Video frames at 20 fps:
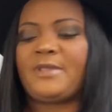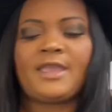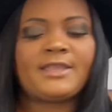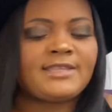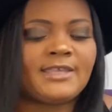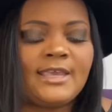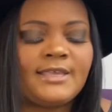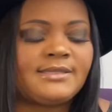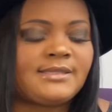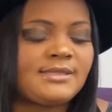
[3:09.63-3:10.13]

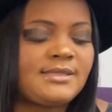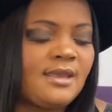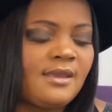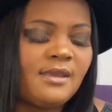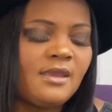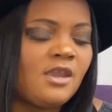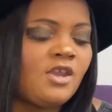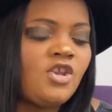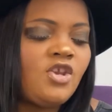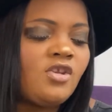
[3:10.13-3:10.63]

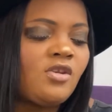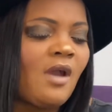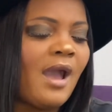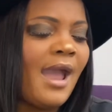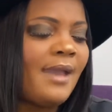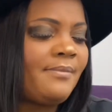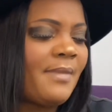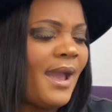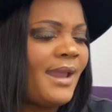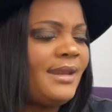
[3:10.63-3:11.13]

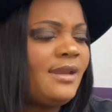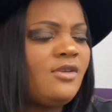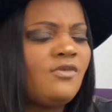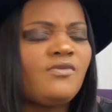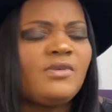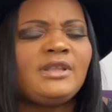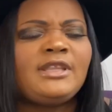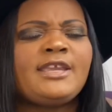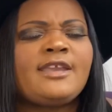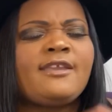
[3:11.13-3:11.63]
I didn't
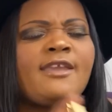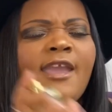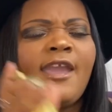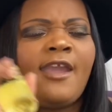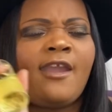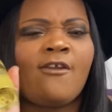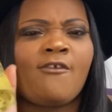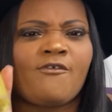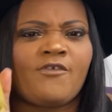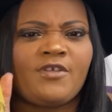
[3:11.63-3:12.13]
really
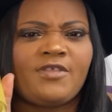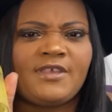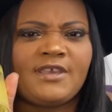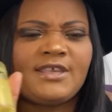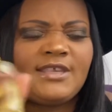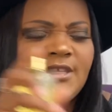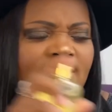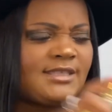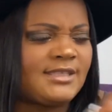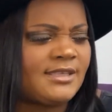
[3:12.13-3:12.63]
care for
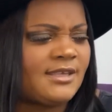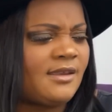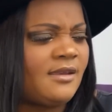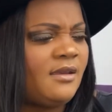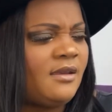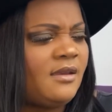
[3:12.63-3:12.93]
this.